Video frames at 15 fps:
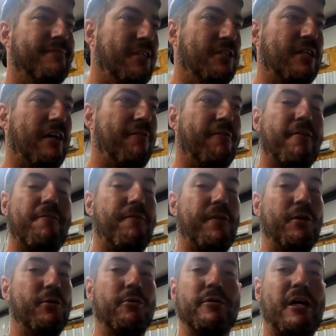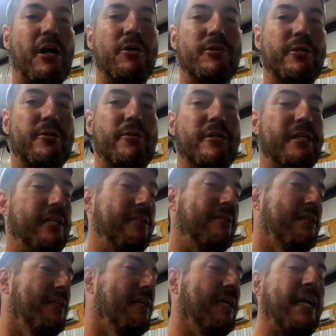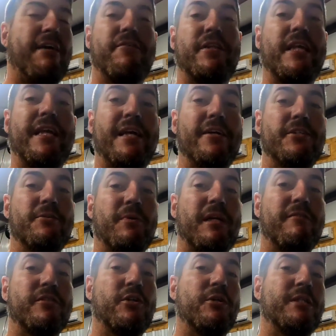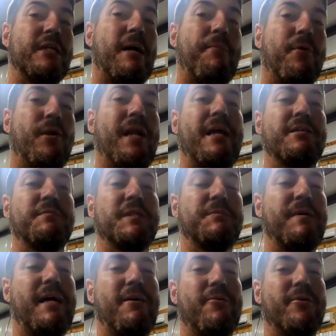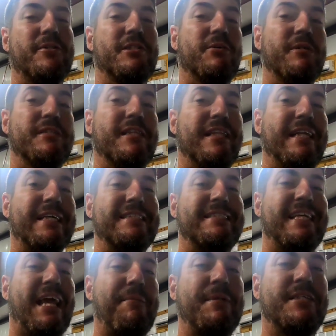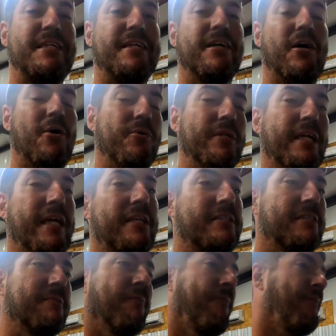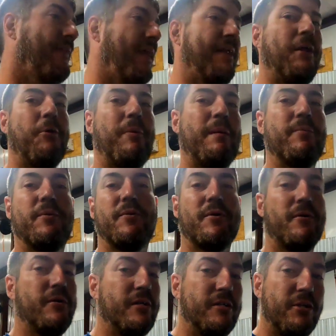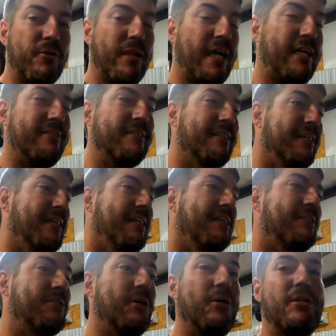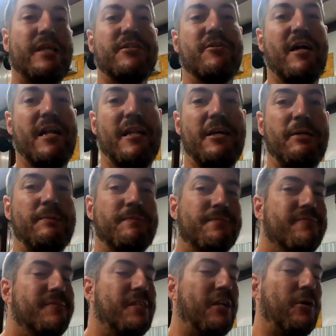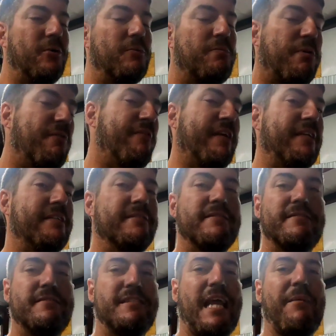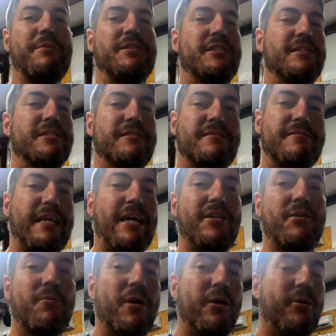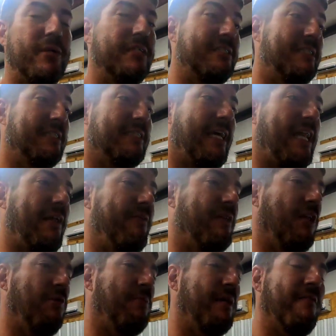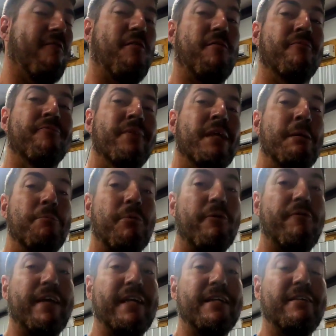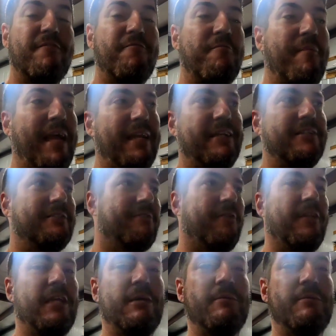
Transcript: it's got the fuel altered and everything else or whatever, so it's not putting out as much power, so it's less damaging on the engine. They know people are going to do that, so they try to prevent damages down the road. It's just kind of a little bit of a preventative maintenance for